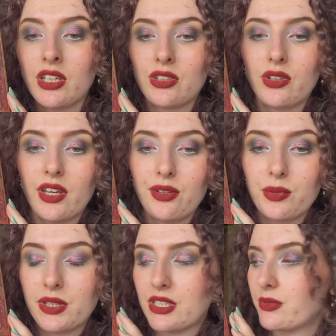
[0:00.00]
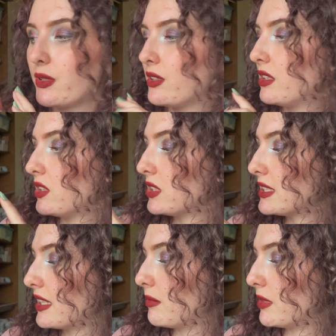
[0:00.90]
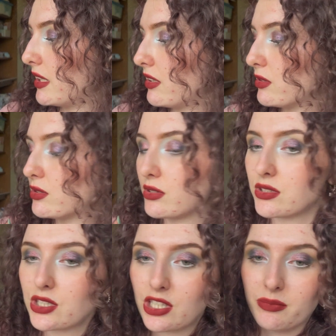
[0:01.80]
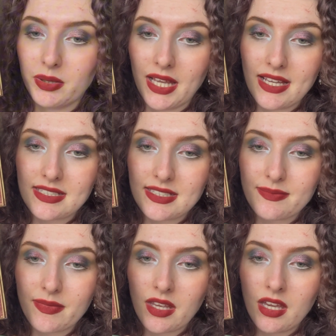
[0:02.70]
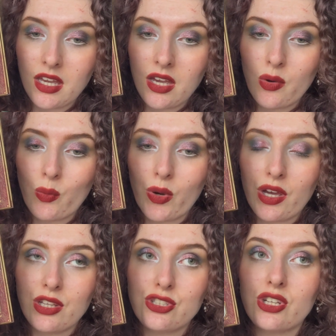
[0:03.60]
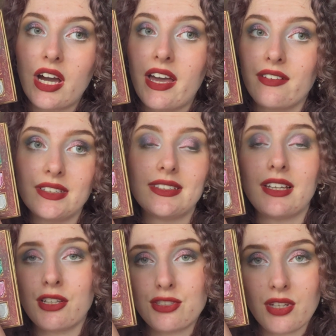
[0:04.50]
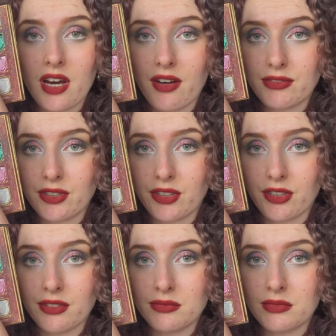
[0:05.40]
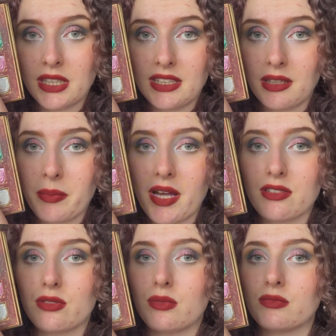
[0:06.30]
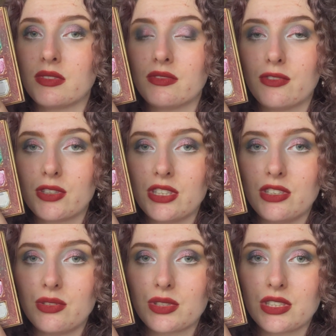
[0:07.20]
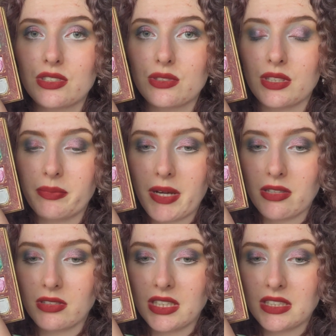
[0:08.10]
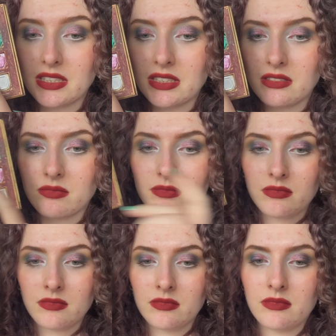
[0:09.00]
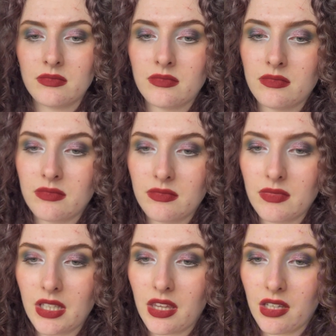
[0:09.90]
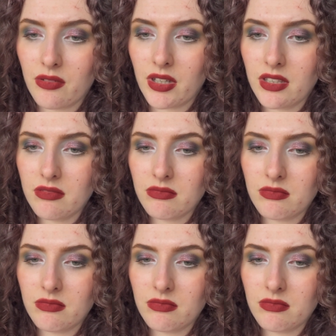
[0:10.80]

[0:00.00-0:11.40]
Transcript: Together with this one, on the same day, I also used the shade Blast, which I haven't touched after hitting pan. So 14 uses to hit pan on it, I think, right?